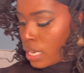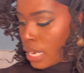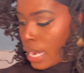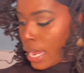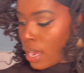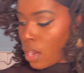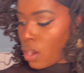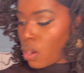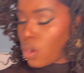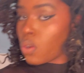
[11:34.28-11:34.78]

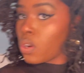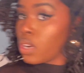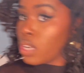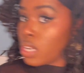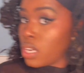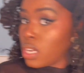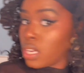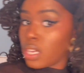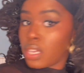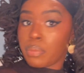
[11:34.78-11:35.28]
Now
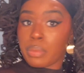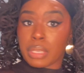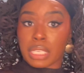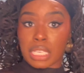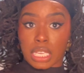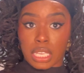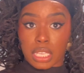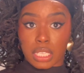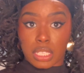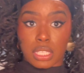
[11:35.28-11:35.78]

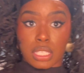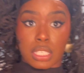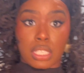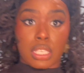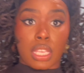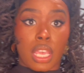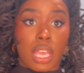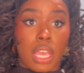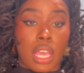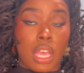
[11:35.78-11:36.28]

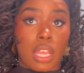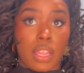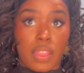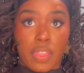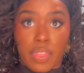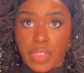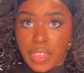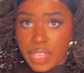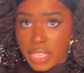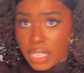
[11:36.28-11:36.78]
begins
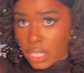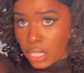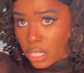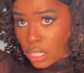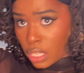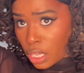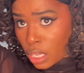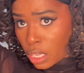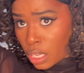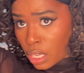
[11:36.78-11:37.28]

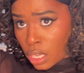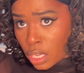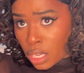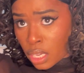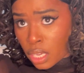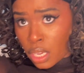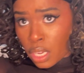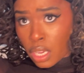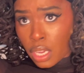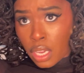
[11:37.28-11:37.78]
the
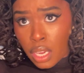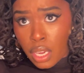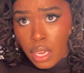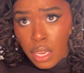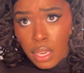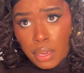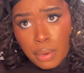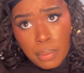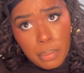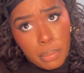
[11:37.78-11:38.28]

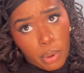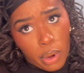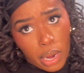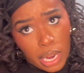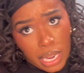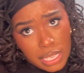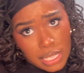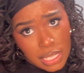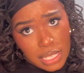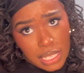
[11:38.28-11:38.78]

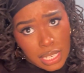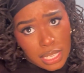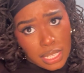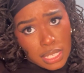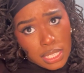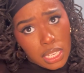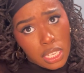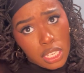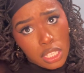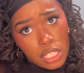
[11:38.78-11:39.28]

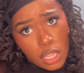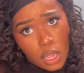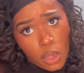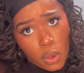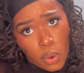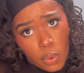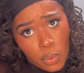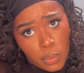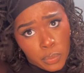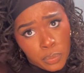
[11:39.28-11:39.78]
process.
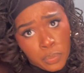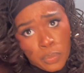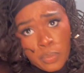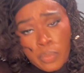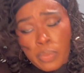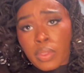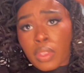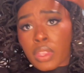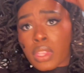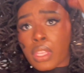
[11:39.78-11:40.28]
So
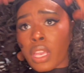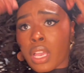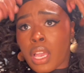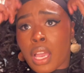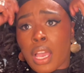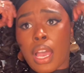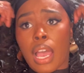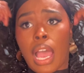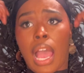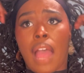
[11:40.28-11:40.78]

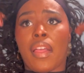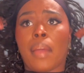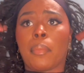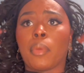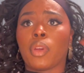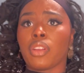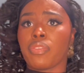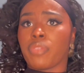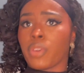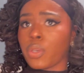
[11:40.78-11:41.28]
I'm
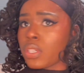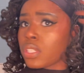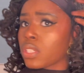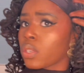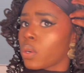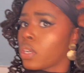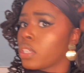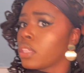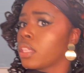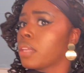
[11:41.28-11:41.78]
gonna
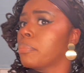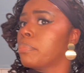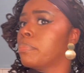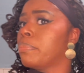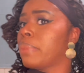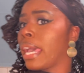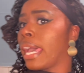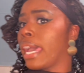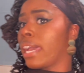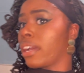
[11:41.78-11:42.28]
focus on the
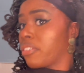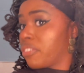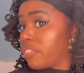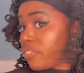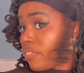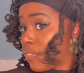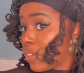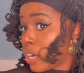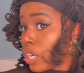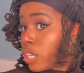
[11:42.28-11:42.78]
back
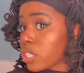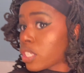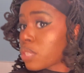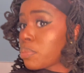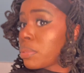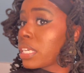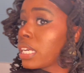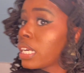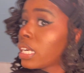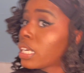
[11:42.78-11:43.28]

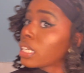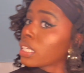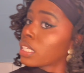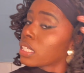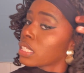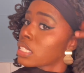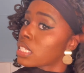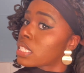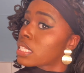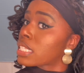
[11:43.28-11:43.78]
first
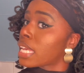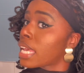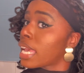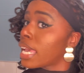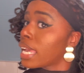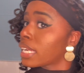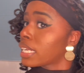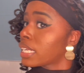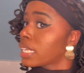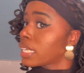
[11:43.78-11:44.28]
because
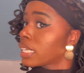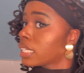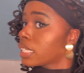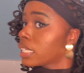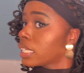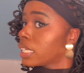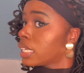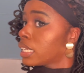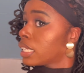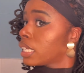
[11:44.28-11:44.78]

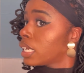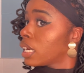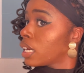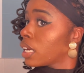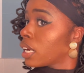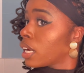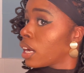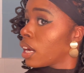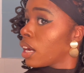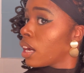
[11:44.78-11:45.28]
technically
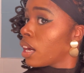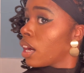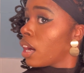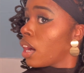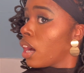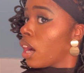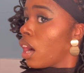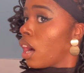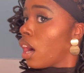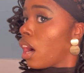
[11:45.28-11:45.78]

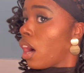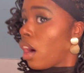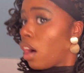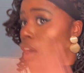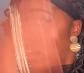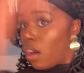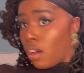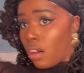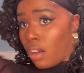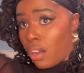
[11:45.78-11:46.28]

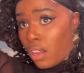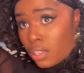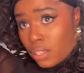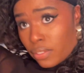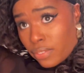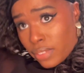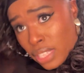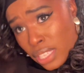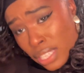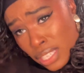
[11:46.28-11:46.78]

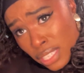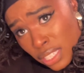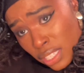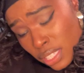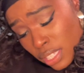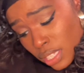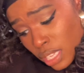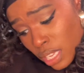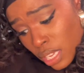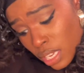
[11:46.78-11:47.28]
all of
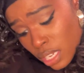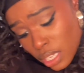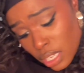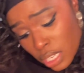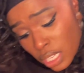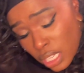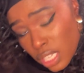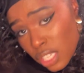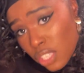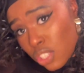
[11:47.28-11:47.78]
these
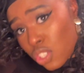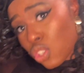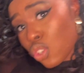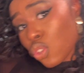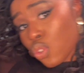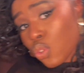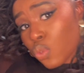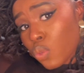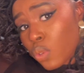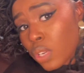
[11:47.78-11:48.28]
need
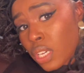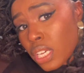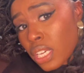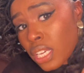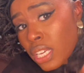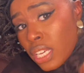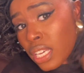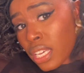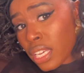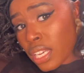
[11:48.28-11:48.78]
to
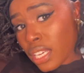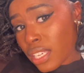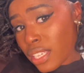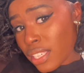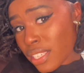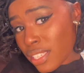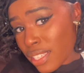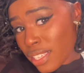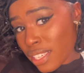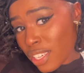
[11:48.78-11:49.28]

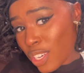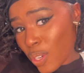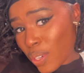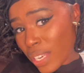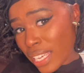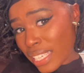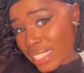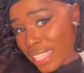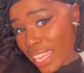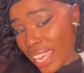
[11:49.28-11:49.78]
go
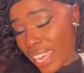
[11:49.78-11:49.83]
like